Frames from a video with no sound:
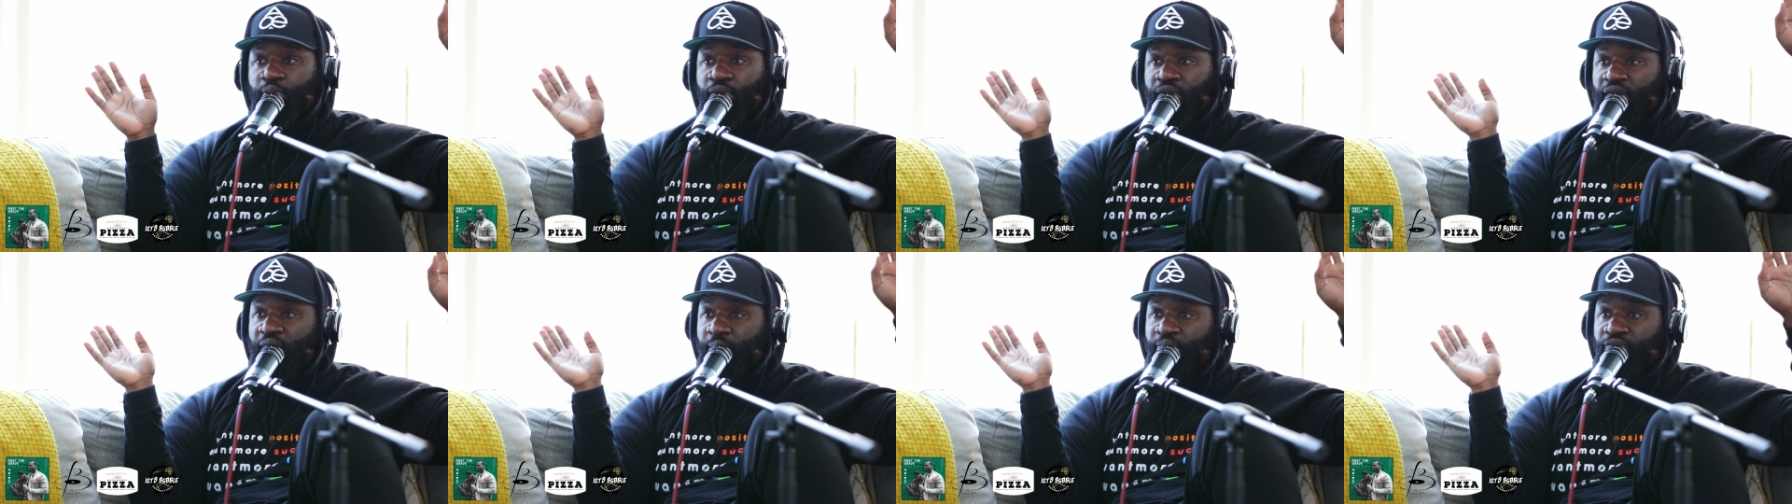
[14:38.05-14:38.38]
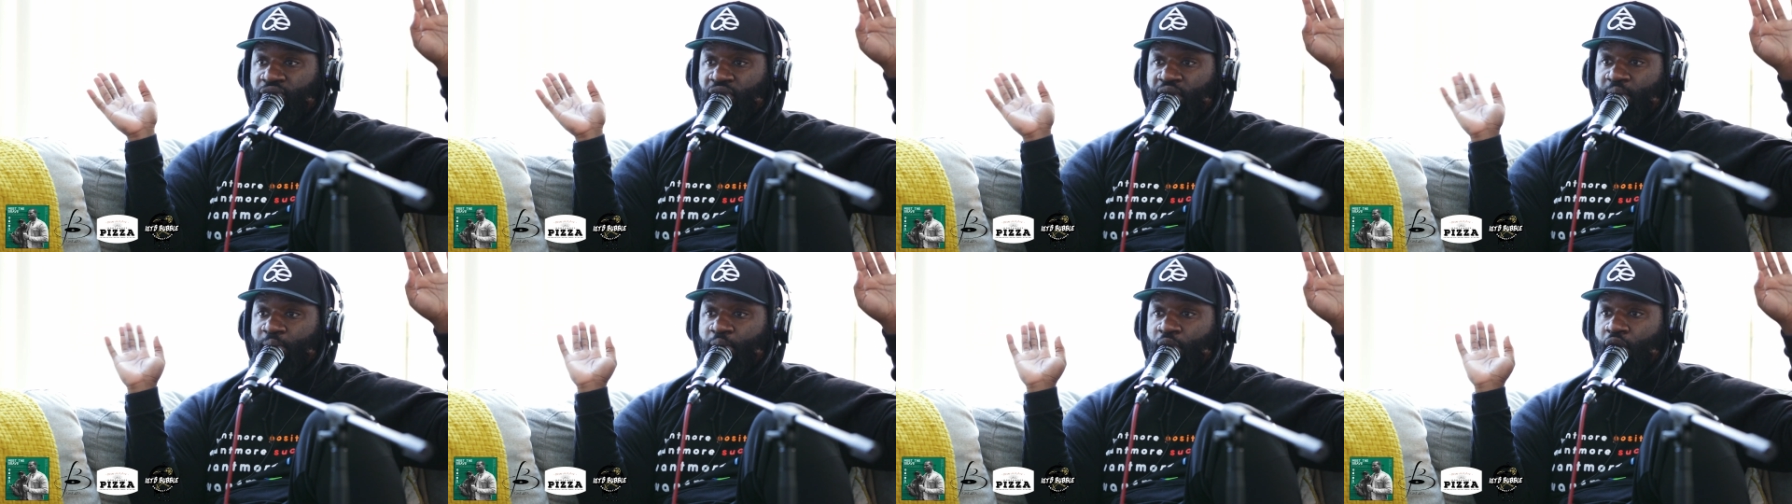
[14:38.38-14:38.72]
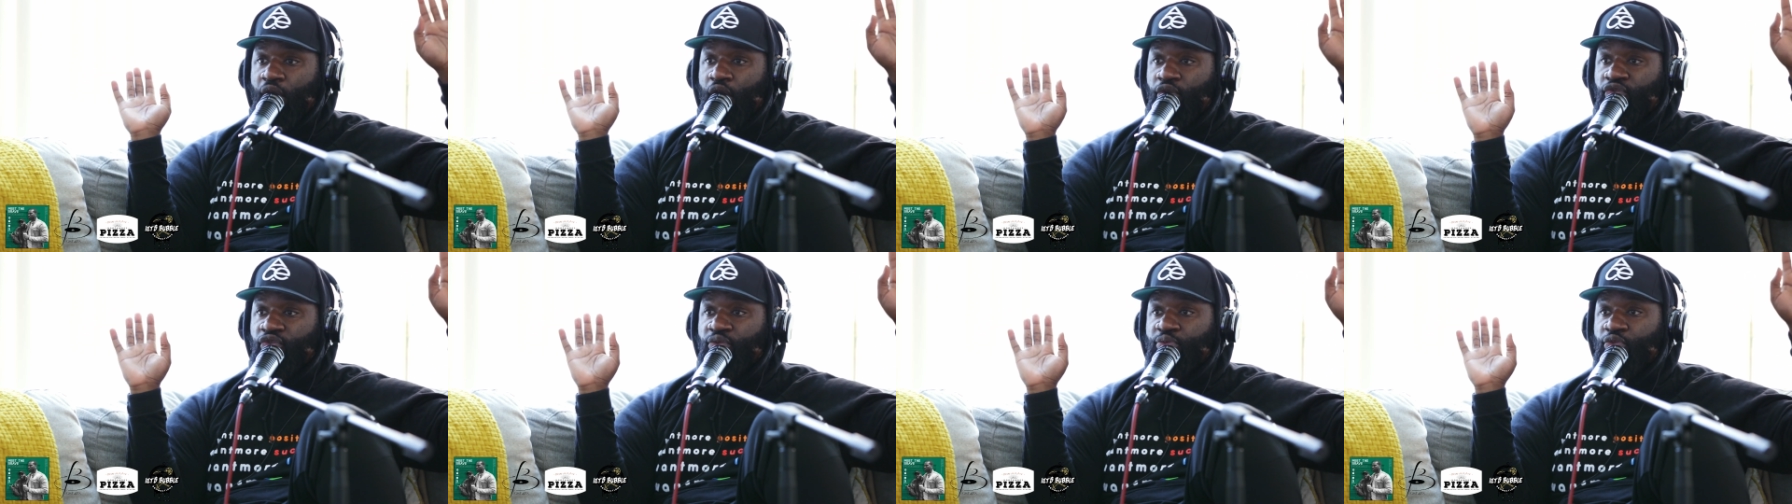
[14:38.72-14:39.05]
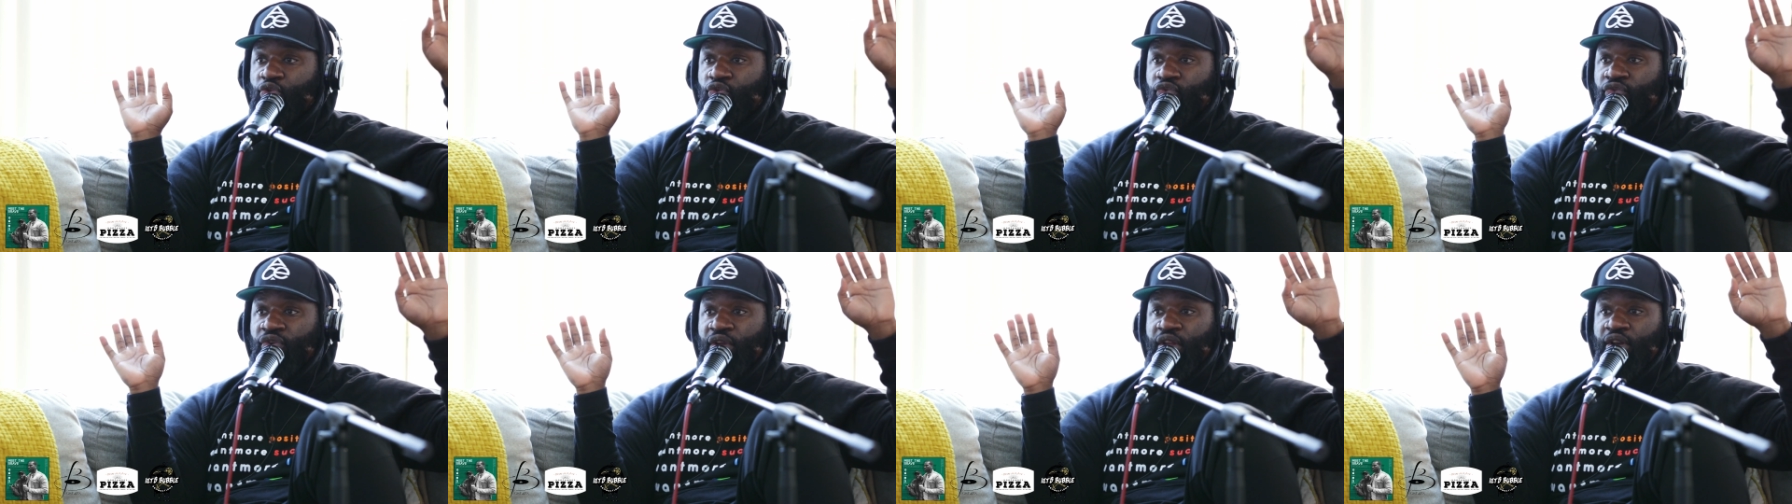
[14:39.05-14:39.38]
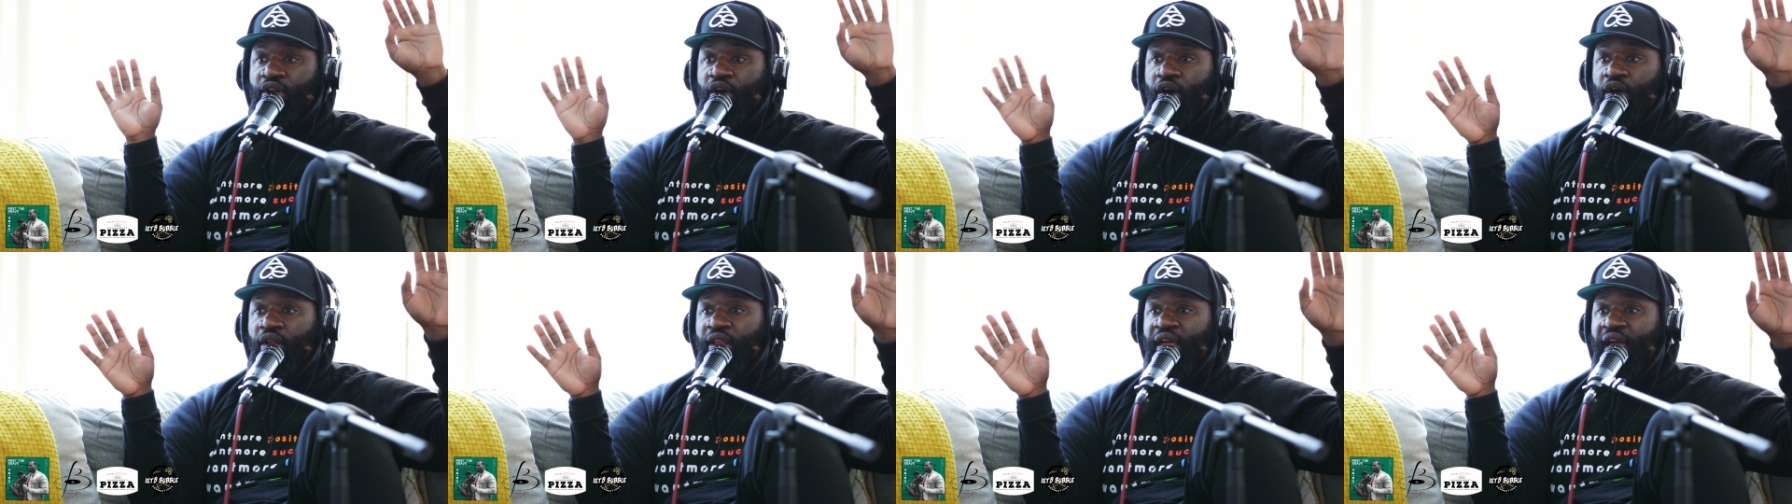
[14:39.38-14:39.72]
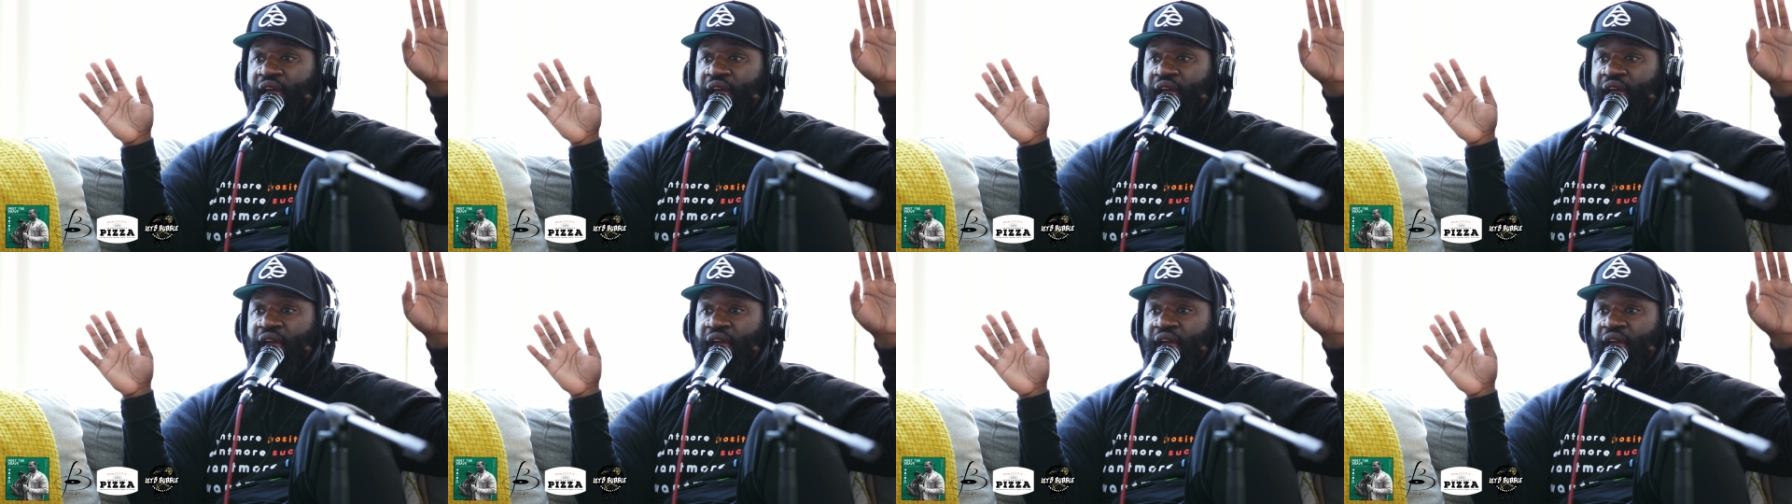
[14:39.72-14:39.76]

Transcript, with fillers: pull up for the Marvel movie and all